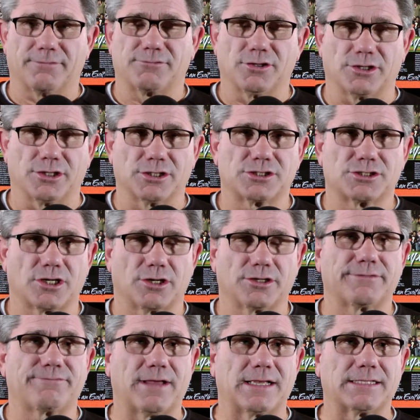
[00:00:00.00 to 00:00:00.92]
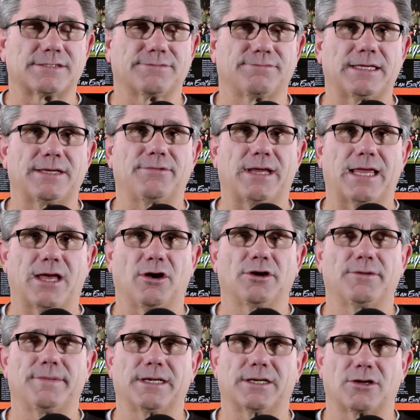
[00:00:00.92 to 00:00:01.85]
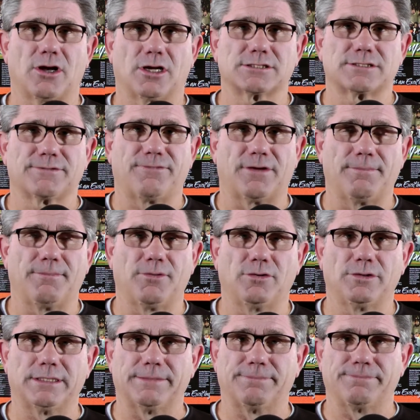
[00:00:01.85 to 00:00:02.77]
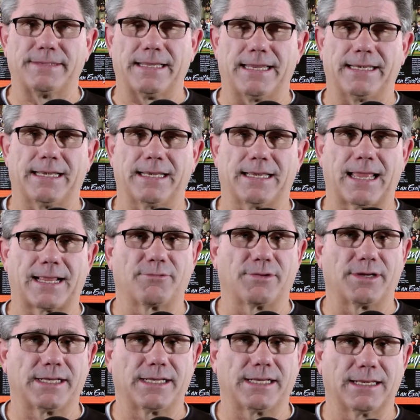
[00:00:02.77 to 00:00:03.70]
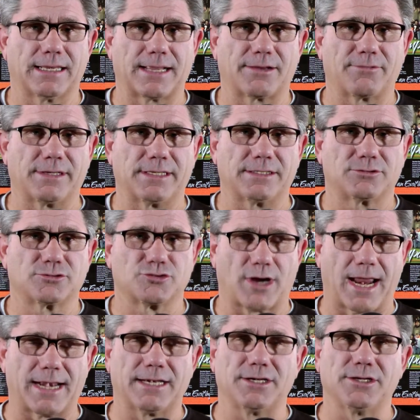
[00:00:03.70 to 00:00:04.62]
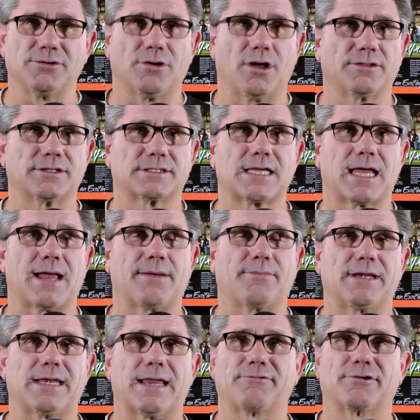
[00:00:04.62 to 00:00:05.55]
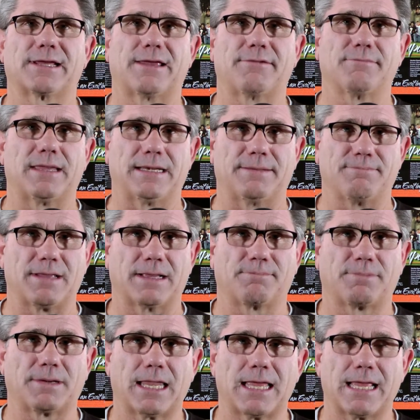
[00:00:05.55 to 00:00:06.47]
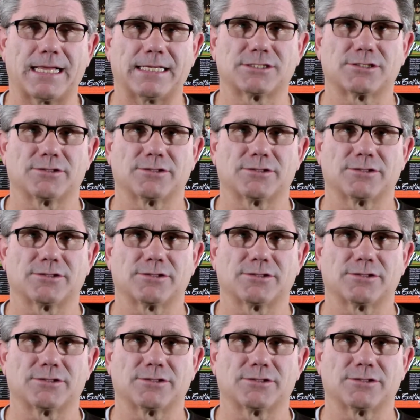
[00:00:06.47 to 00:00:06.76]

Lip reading: good start defensively. We held them and caused a fumble, and like we try to do all the time, we never gave them any big plays.